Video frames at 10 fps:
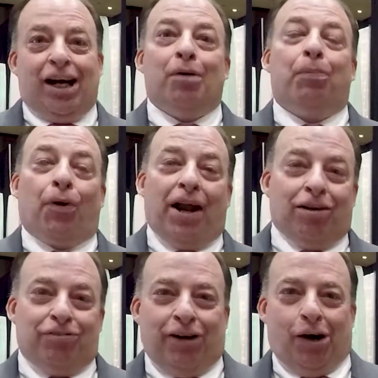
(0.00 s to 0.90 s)
a bridal
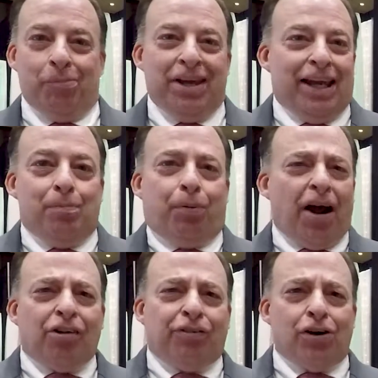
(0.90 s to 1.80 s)
fair. And
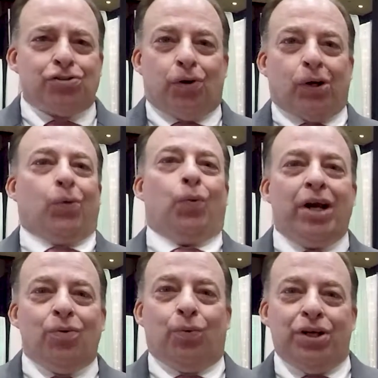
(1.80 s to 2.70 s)
bridal fairs are a
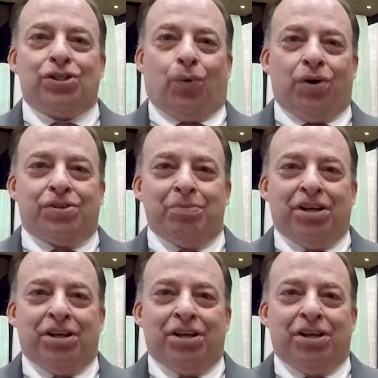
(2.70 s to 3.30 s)
great resource